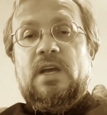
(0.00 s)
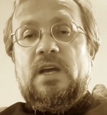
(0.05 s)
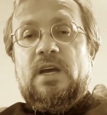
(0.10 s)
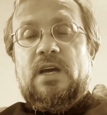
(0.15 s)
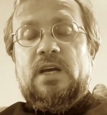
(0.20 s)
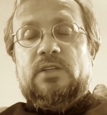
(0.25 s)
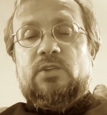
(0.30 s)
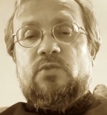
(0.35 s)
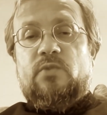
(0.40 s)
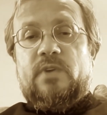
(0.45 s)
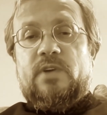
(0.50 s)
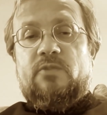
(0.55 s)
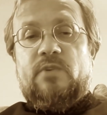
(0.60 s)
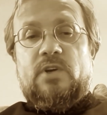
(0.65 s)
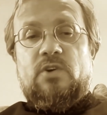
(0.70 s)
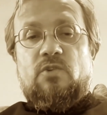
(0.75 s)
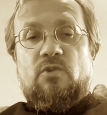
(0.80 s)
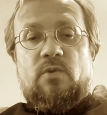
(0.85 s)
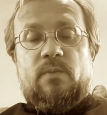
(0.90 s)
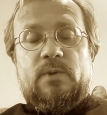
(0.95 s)
uh, to the
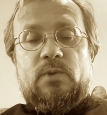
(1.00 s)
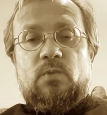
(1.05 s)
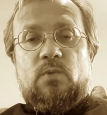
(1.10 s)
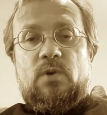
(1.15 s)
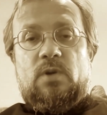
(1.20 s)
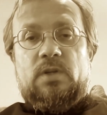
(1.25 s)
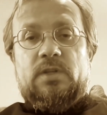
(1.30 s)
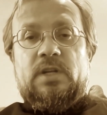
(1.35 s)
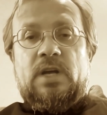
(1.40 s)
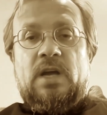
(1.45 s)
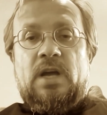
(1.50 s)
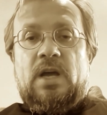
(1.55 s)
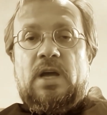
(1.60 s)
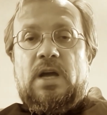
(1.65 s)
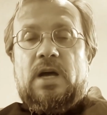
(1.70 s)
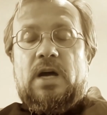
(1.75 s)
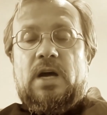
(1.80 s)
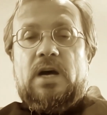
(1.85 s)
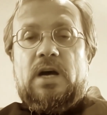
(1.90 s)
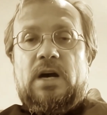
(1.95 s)
Greco Roman world,
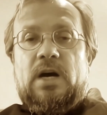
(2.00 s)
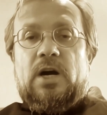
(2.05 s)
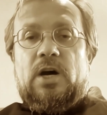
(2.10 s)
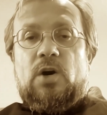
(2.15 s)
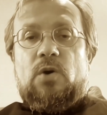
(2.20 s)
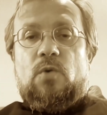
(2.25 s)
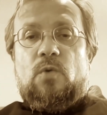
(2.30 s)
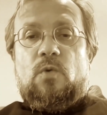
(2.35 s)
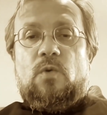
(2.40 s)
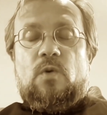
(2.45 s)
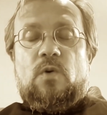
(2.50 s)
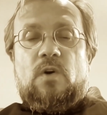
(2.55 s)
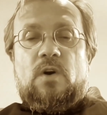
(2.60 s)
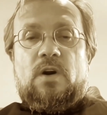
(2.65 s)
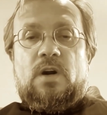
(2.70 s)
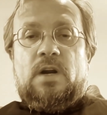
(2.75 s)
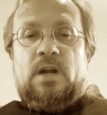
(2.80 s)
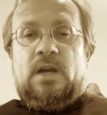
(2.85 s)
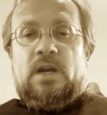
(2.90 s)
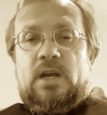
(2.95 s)
uh,
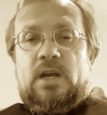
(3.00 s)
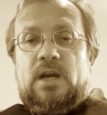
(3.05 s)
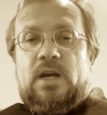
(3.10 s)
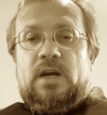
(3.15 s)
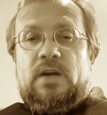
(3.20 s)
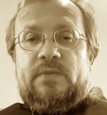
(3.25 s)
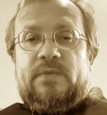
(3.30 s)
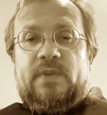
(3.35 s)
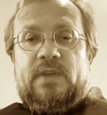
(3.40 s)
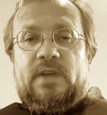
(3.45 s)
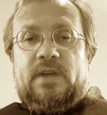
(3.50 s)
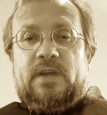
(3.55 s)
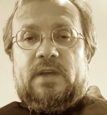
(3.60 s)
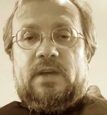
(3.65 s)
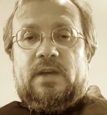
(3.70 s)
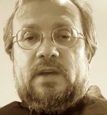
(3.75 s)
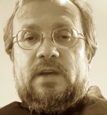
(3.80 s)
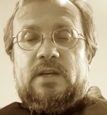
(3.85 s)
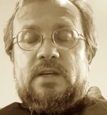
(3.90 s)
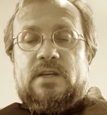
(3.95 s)
or of
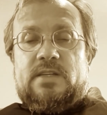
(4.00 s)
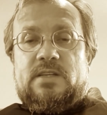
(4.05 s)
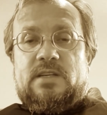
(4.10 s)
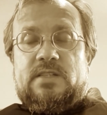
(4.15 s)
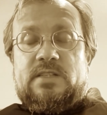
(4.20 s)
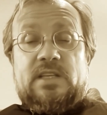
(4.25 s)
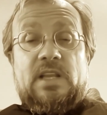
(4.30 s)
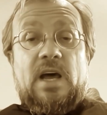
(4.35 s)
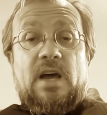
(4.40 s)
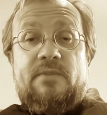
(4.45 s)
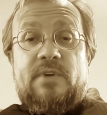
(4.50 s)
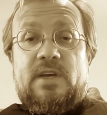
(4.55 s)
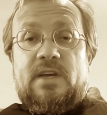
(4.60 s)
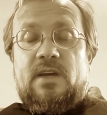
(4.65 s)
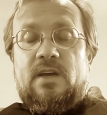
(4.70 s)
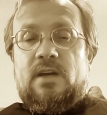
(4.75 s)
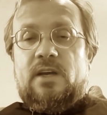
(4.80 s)
the Slavic,